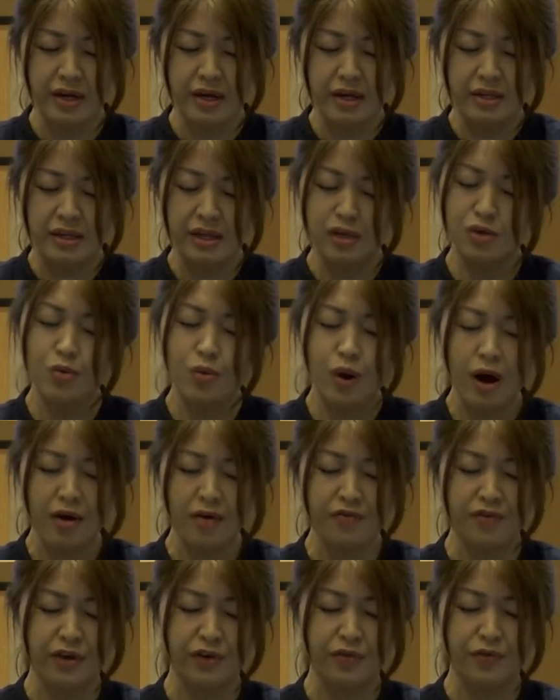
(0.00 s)
that you are
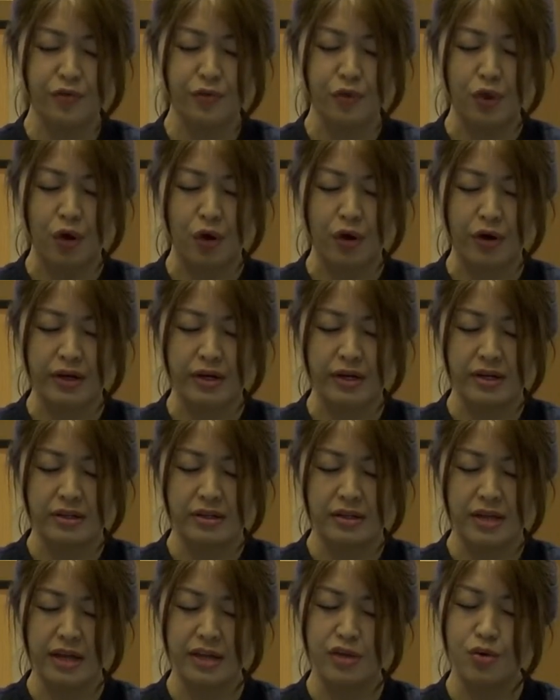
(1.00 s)
faithful, Lord,
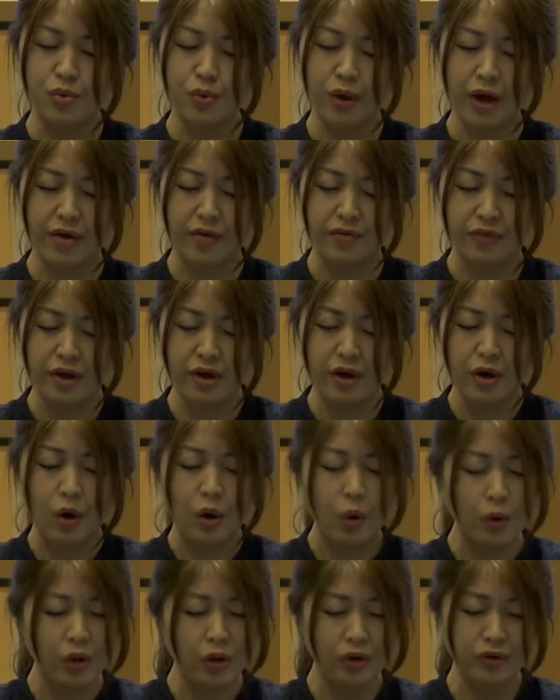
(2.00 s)
that you have
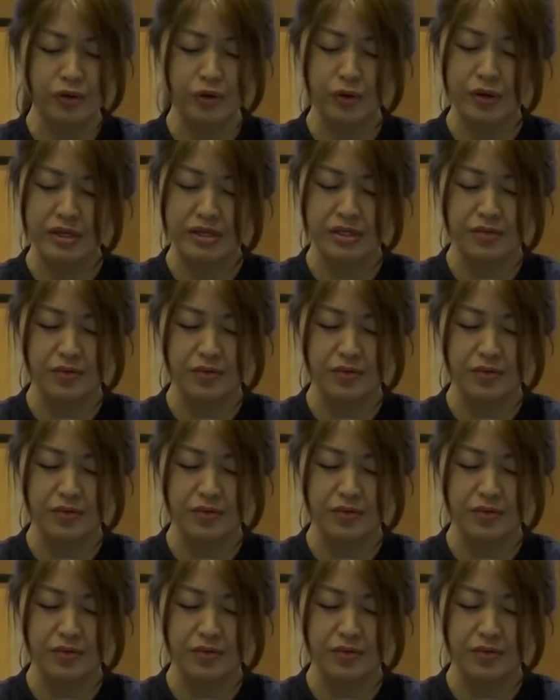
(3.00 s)
hold on to us,